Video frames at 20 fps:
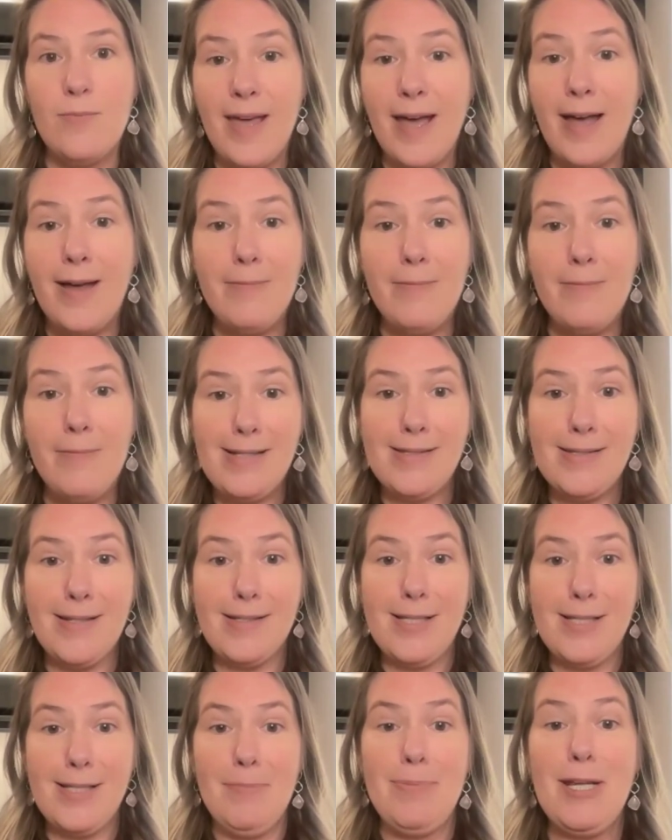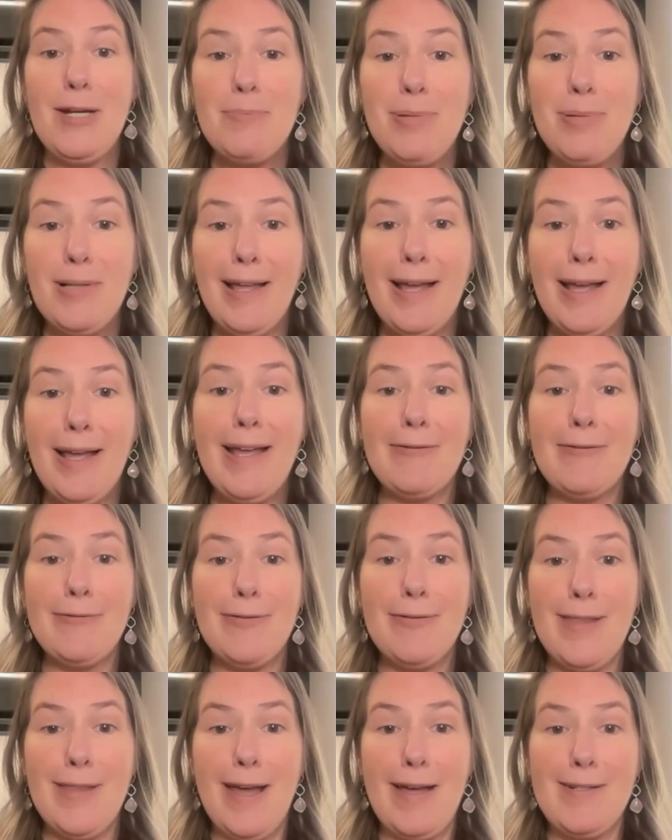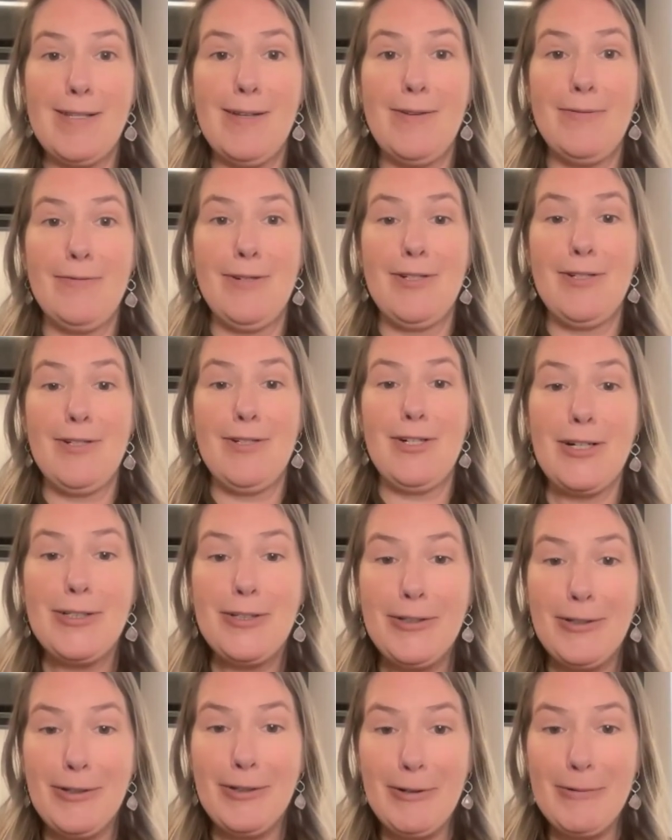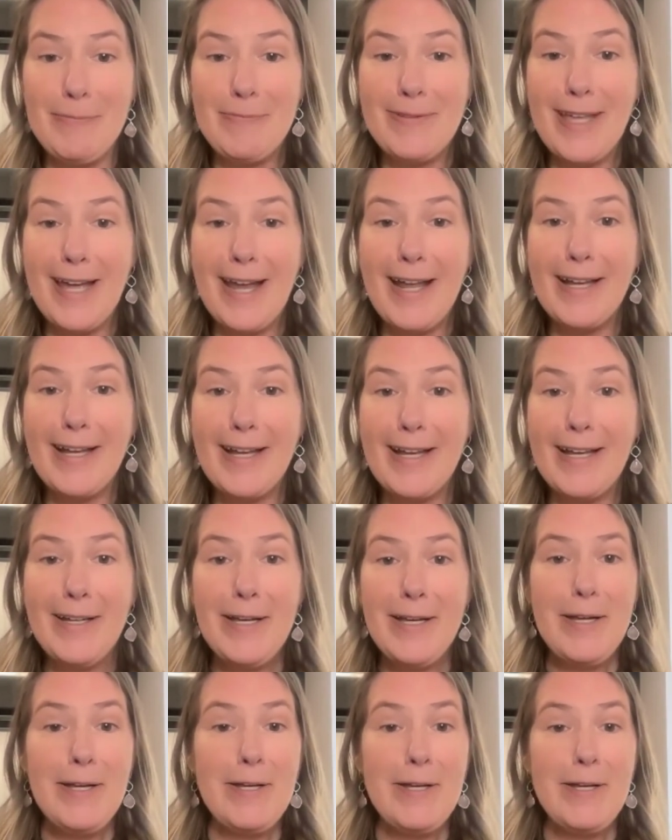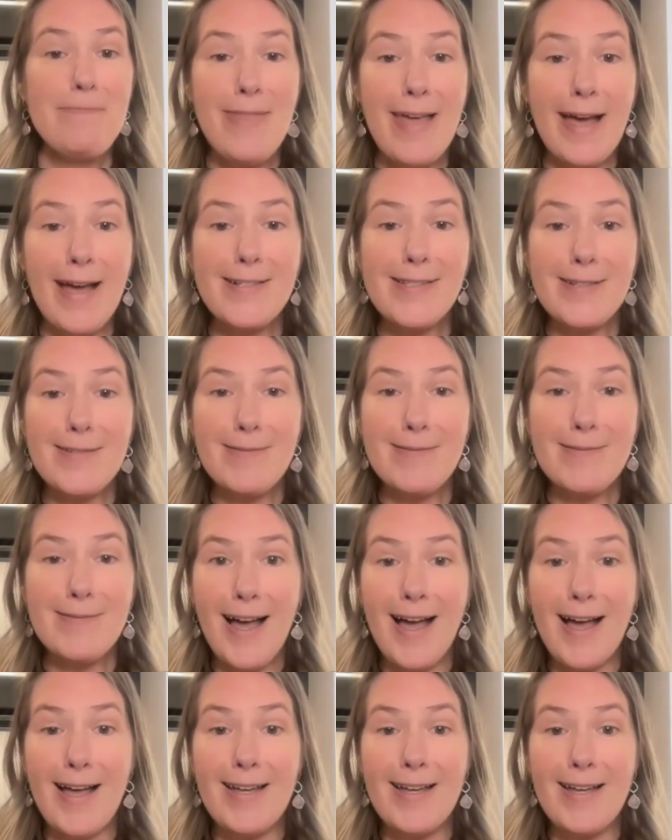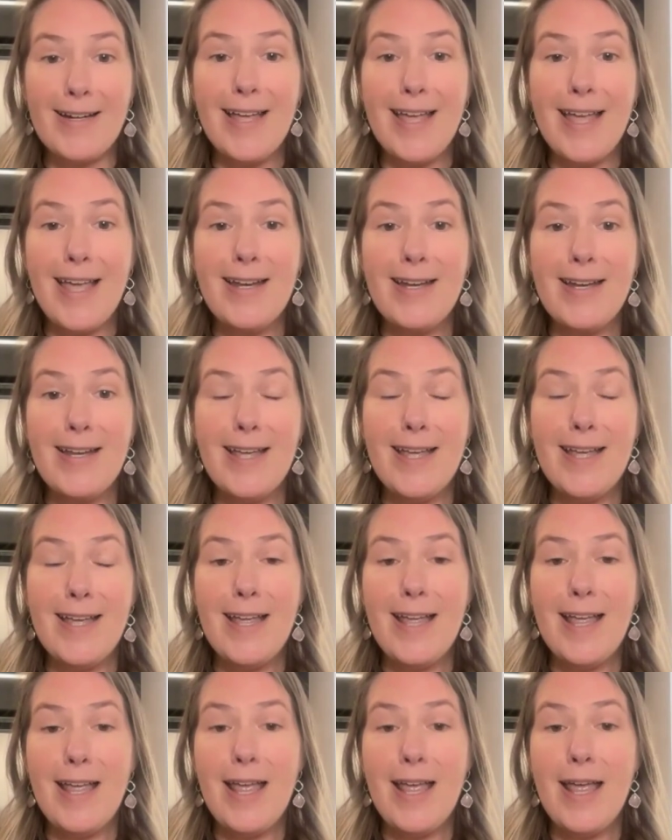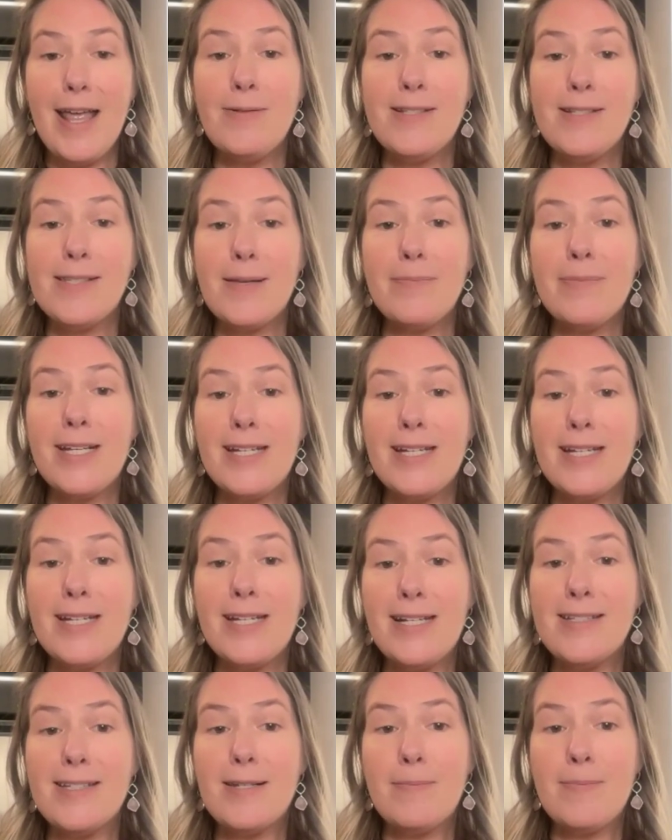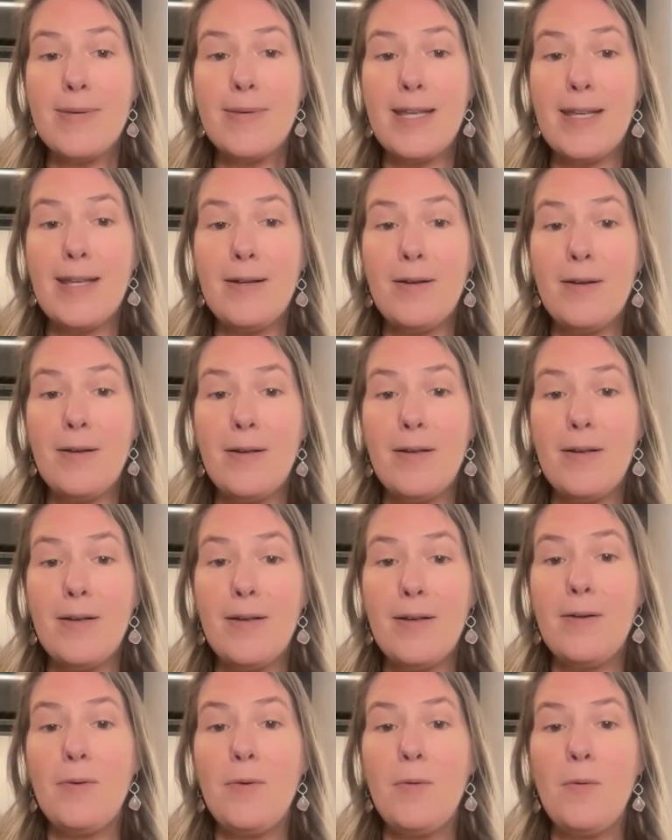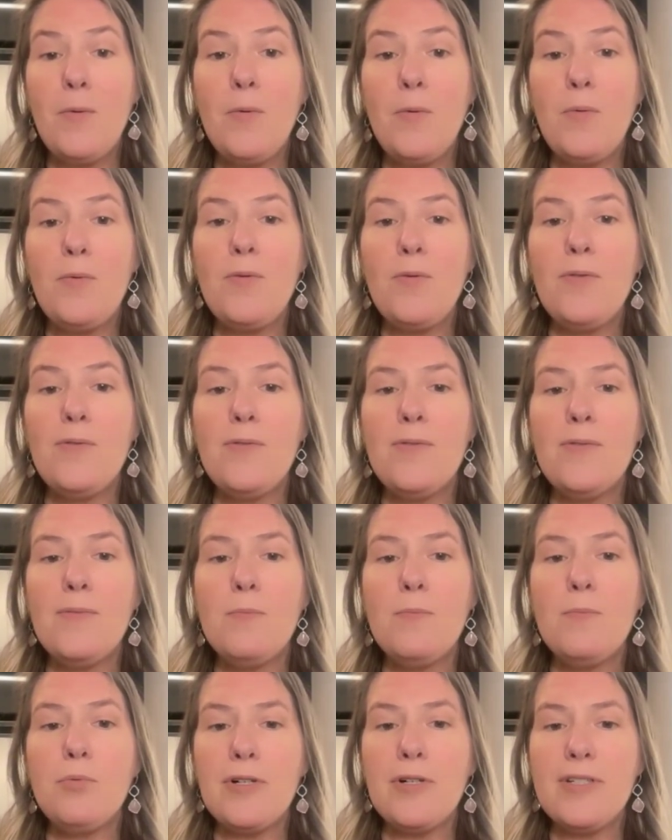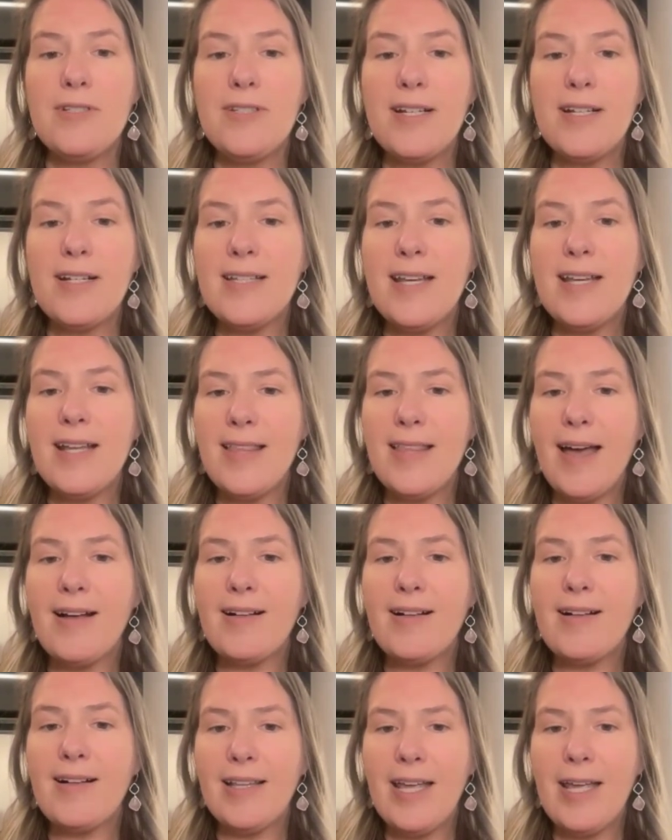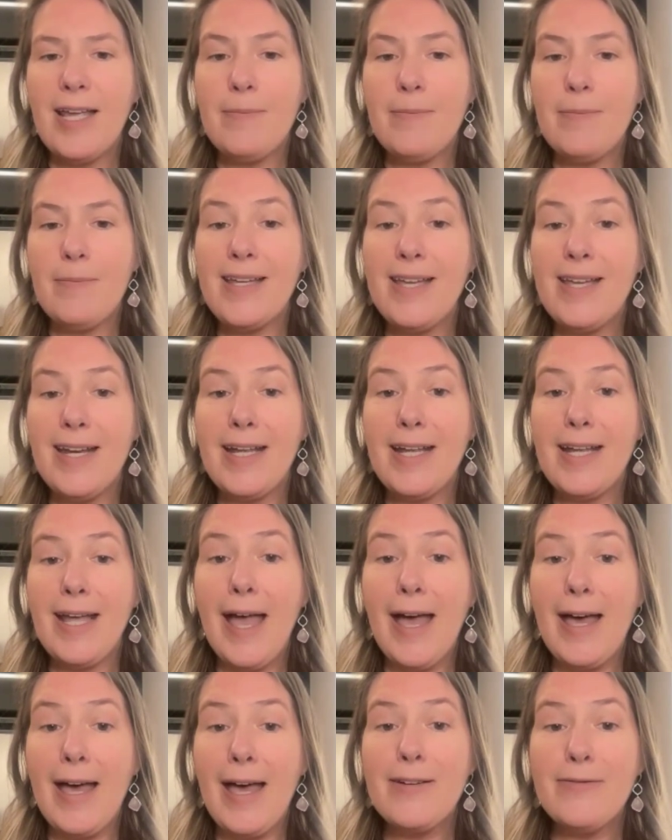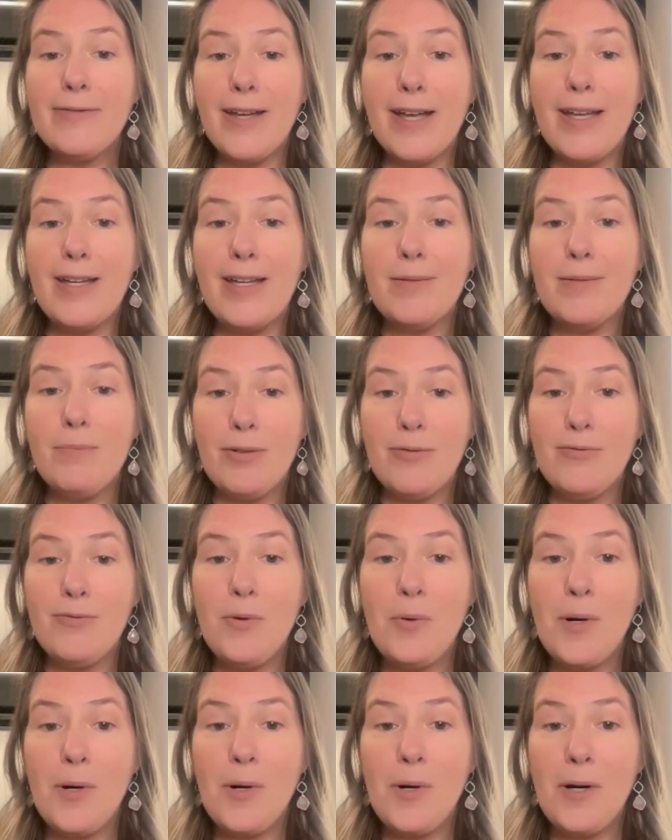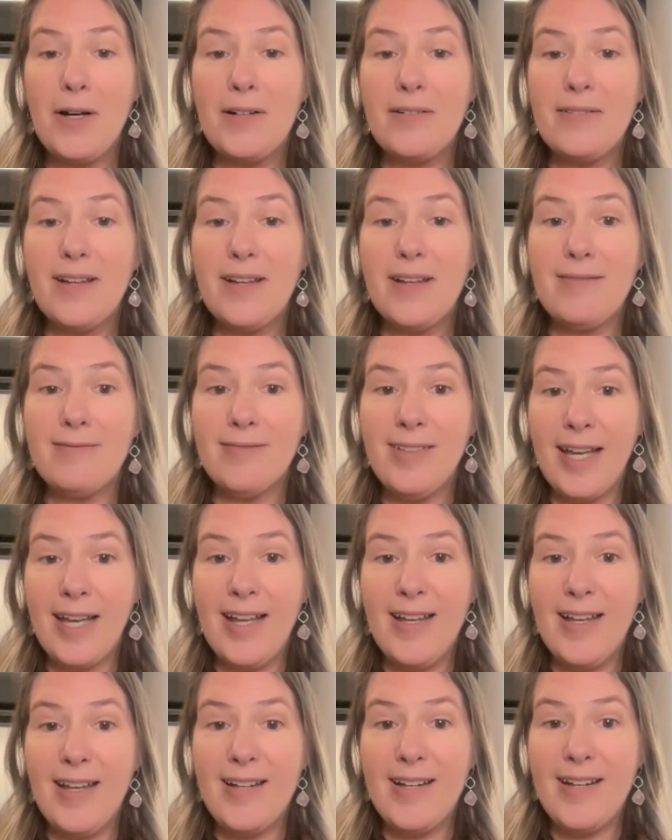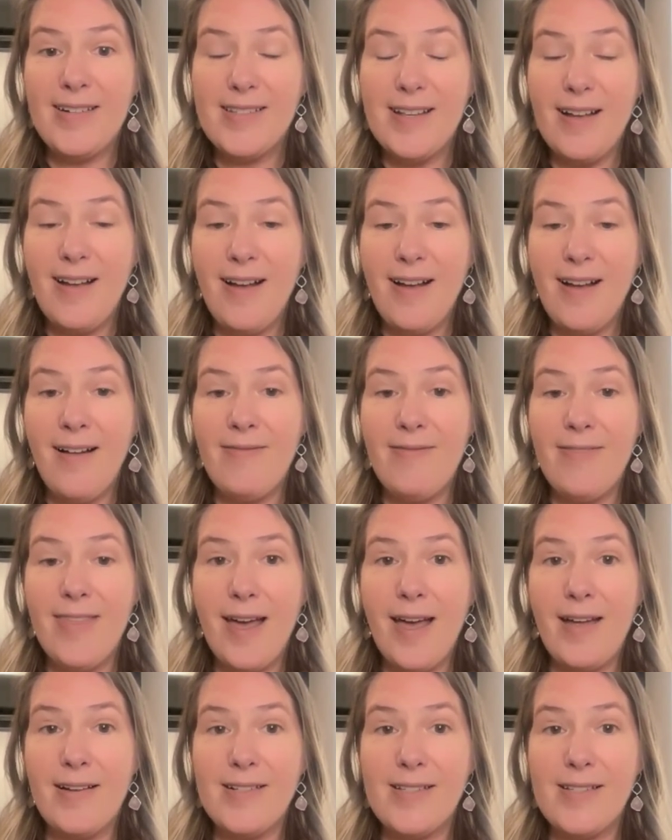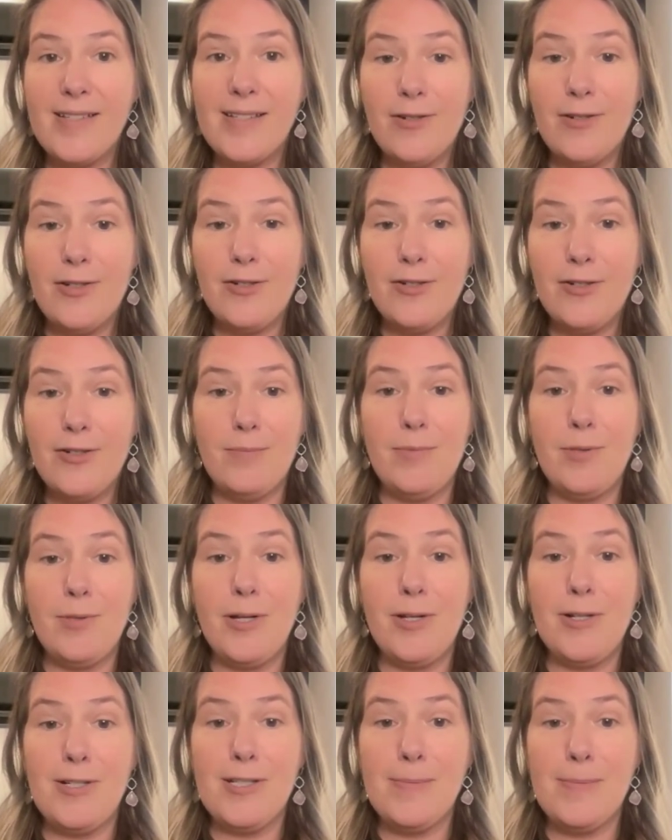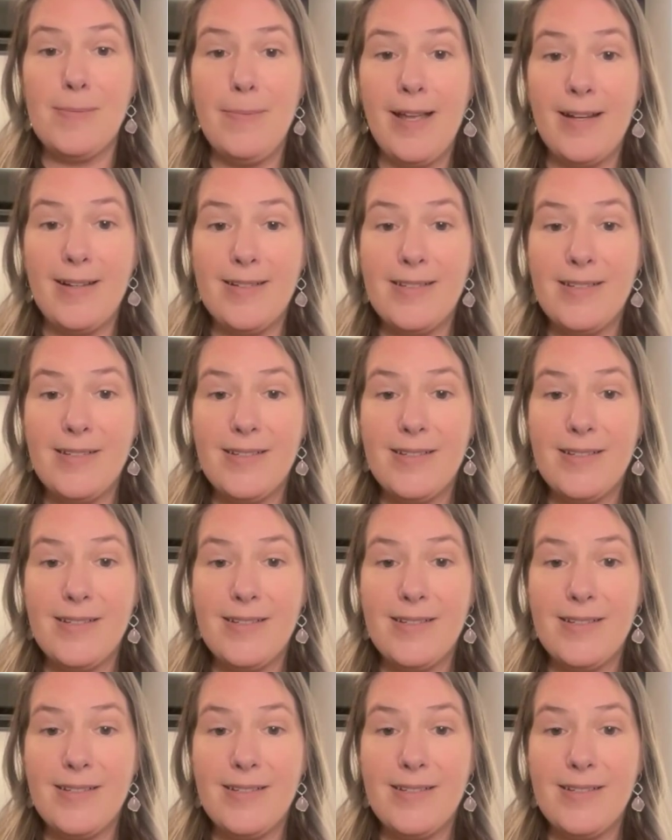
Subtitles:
that messes up your plan for that self-insured group. Like, that's a lot. And somebody needs to be predicting that claim and getting ahead of it before it lands on that self-insured employer spend.